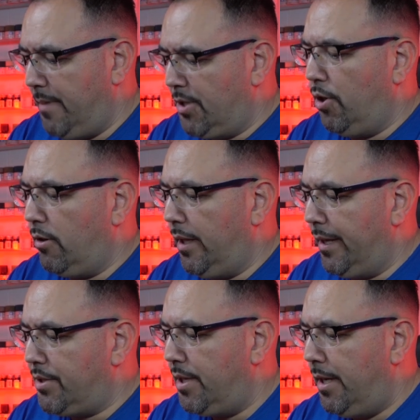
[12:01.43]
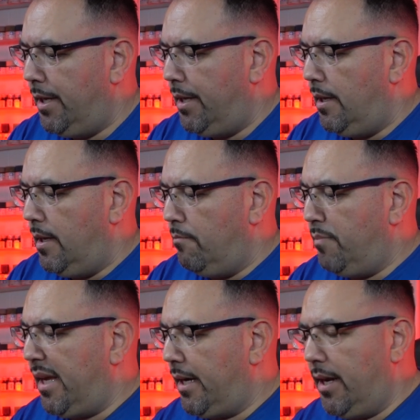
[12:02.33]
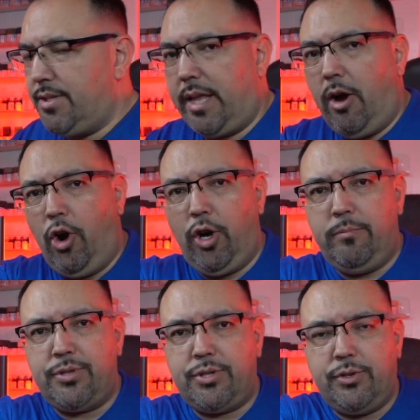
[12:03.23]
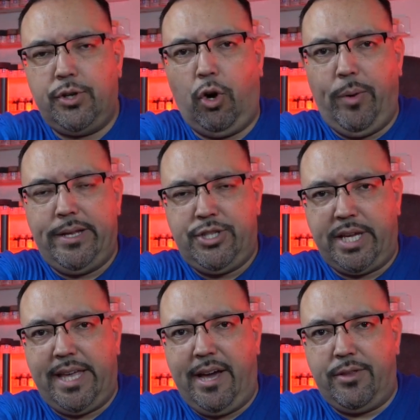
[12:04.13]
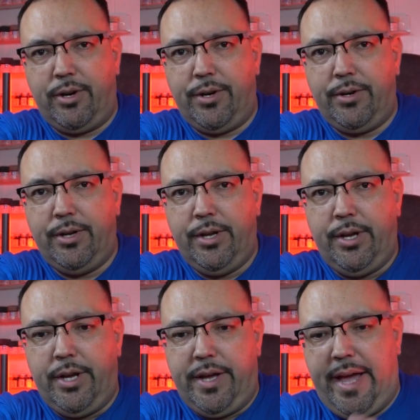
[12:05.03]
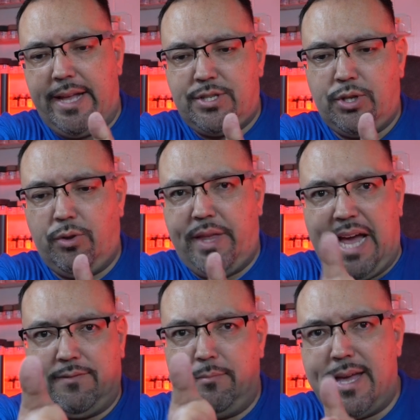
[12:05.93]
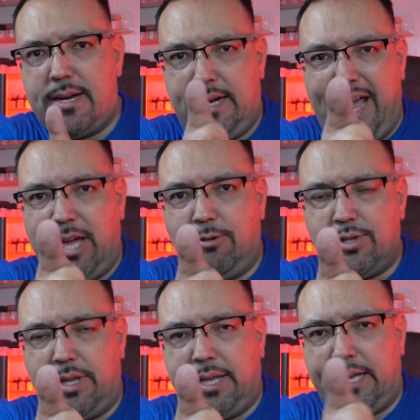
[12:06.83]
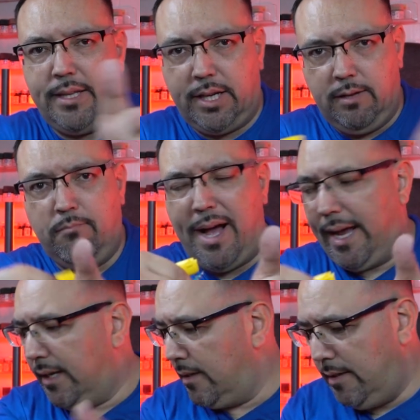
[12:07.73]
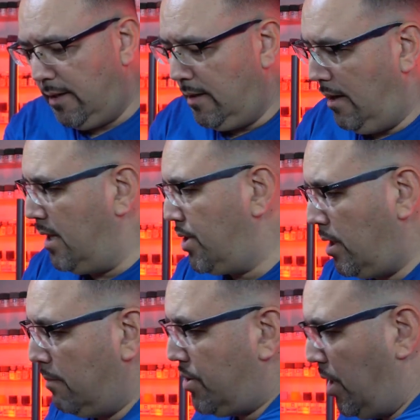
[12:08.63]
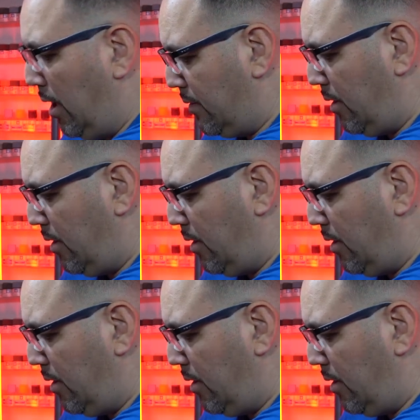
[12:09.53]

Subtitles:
It totally is. Because the arms go in together, and so they have to be at an angle so that they can then combine onto themselves.